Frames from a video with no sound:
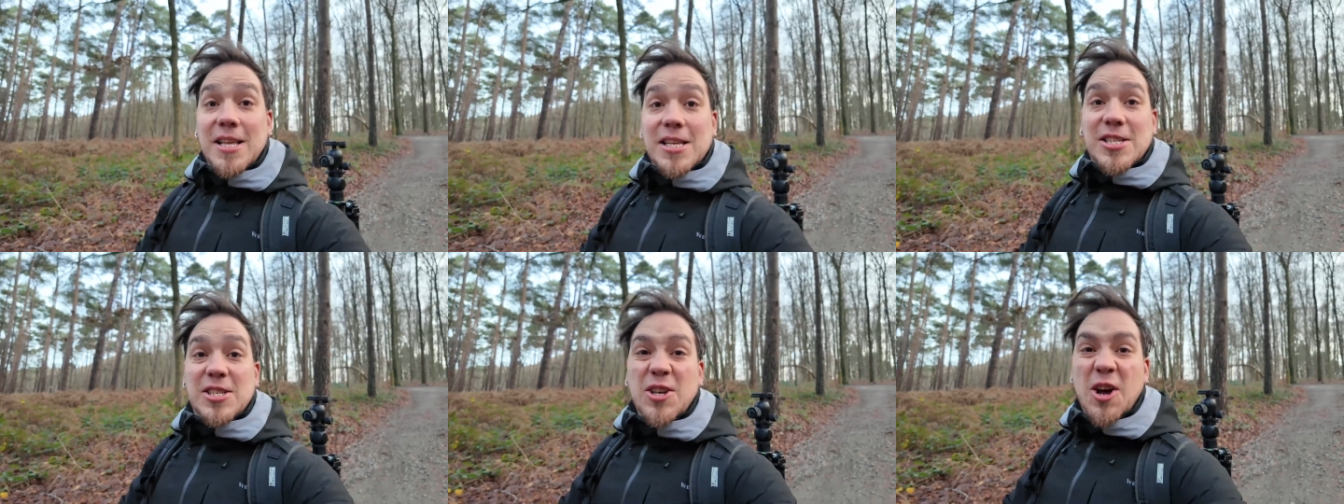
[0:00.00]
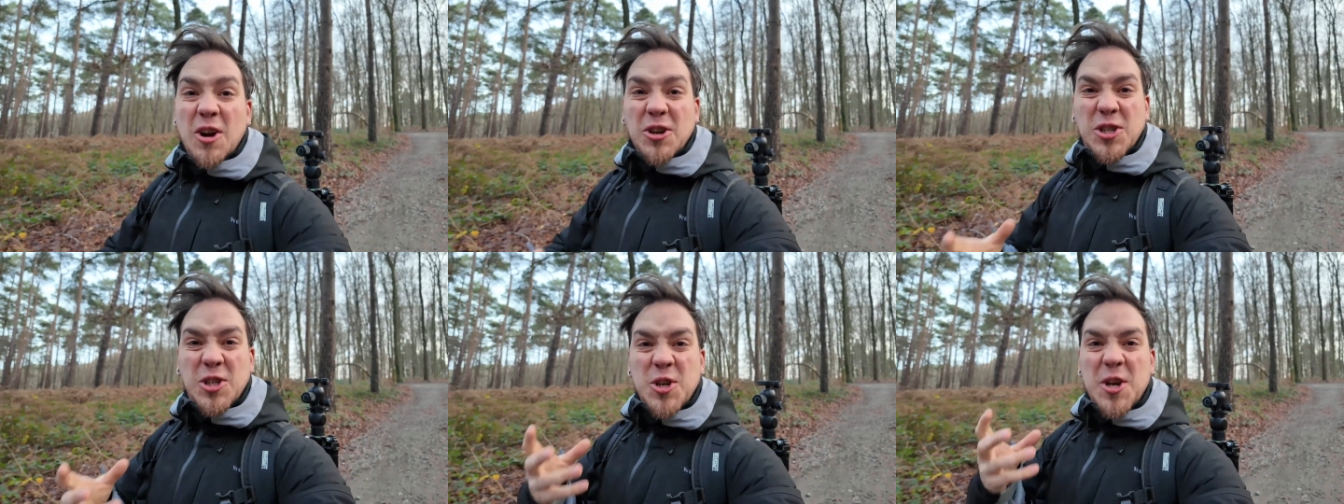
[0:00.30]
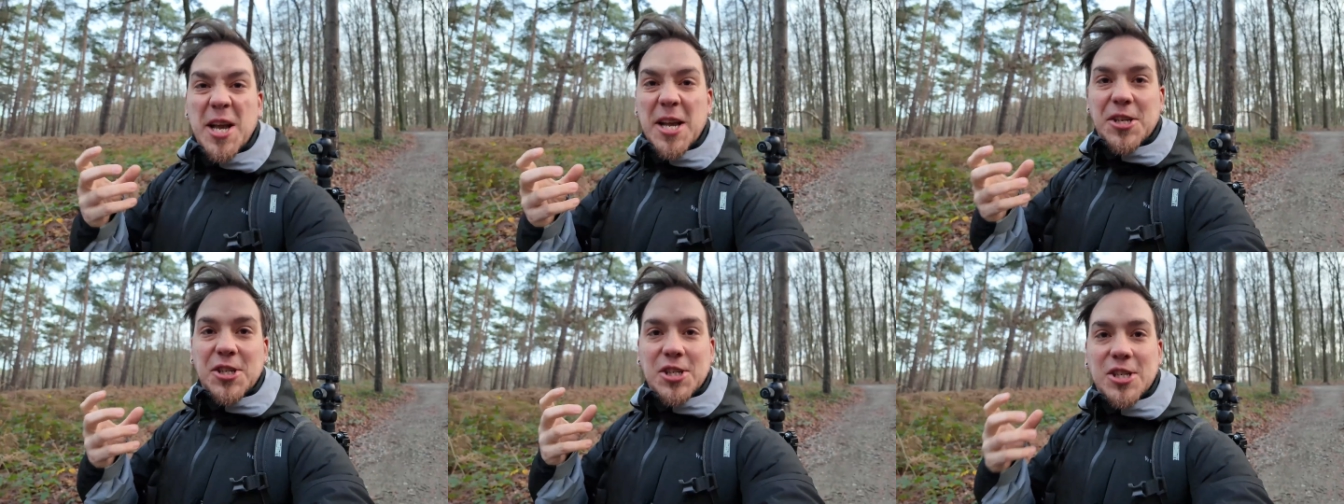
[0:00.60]
It starts to
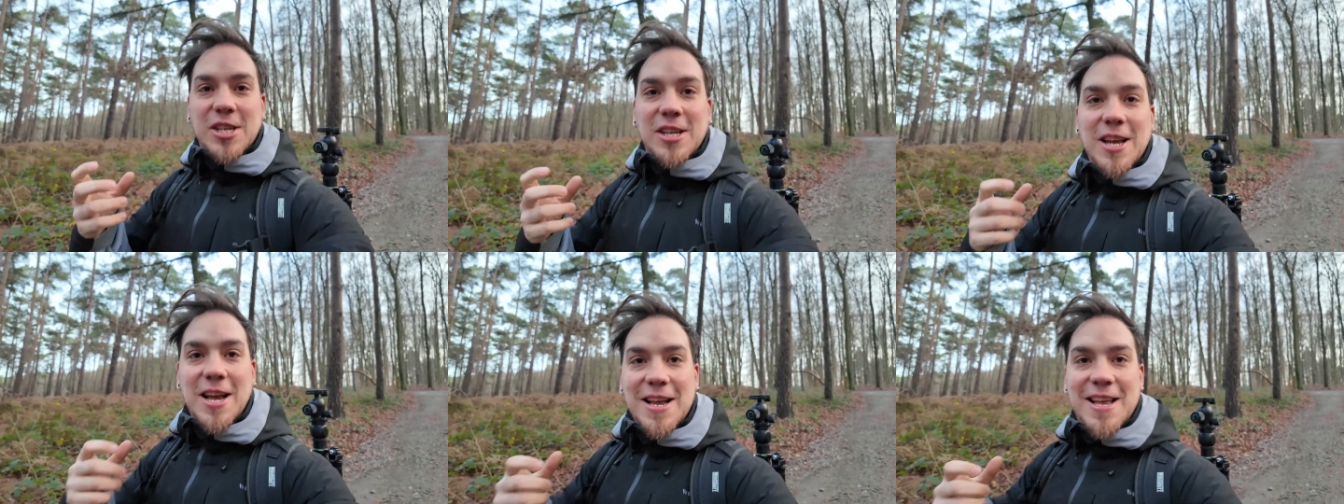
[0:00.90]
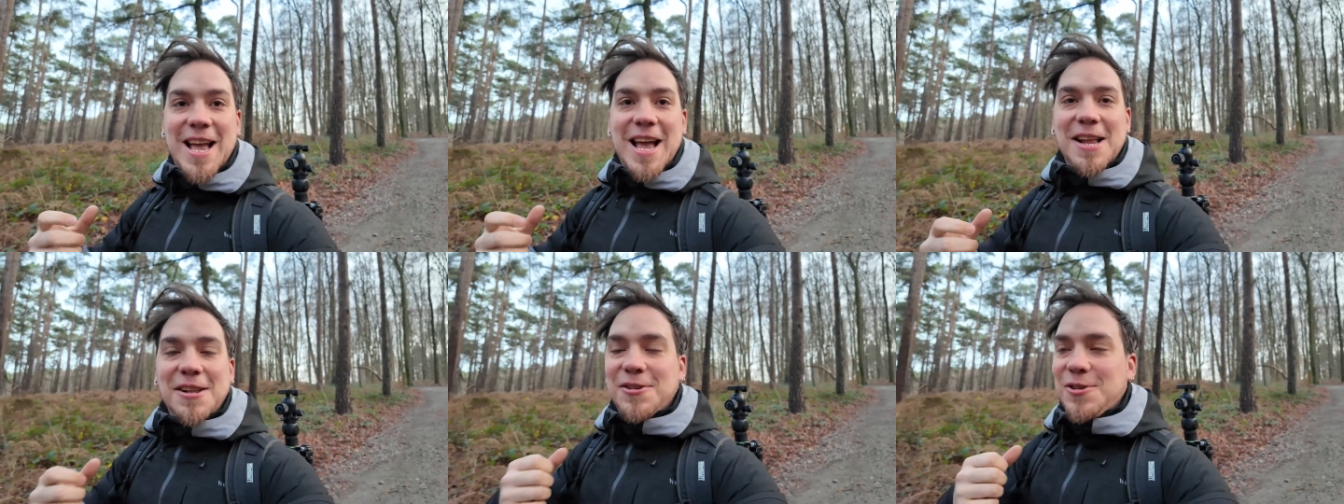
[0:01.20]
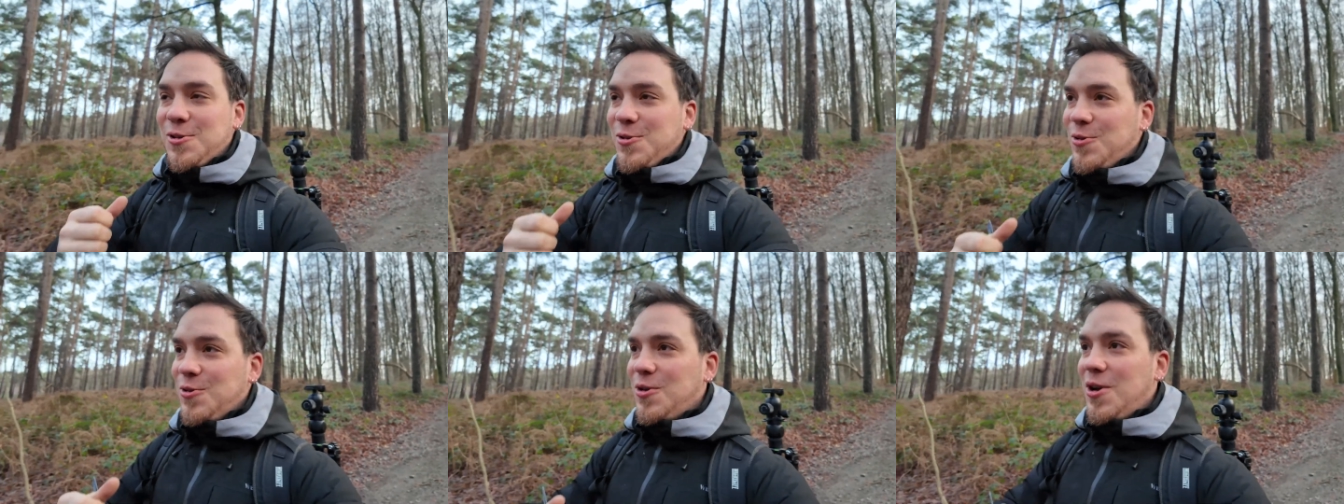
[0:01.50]
itch again
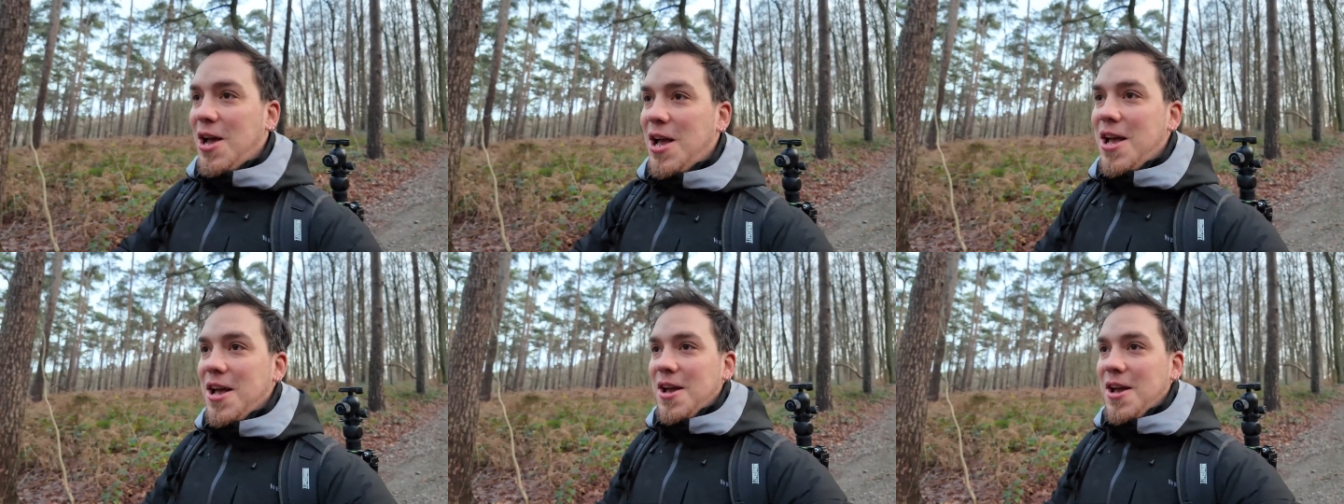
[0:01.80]
to